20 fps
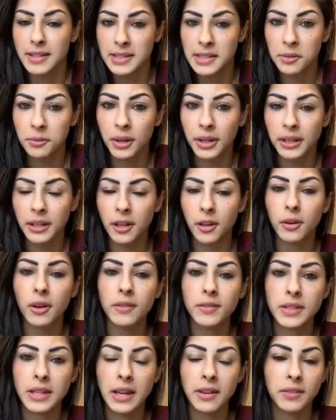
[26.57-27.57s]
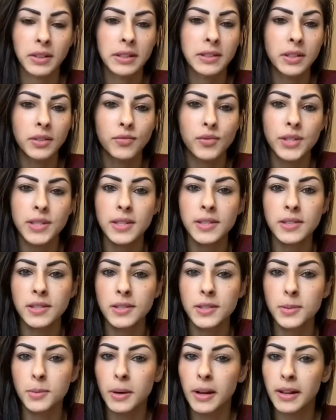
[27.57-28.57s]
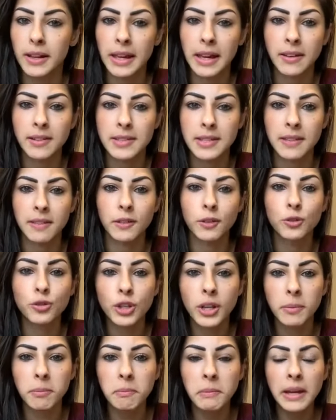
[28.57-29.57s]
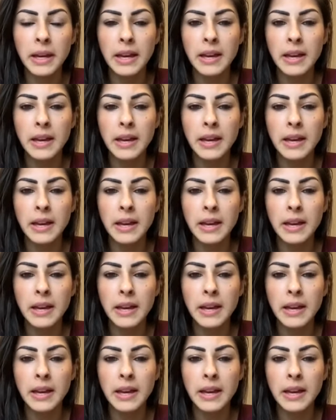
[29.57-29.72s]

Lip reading: Now, I know after having done resistance workouts in the gym,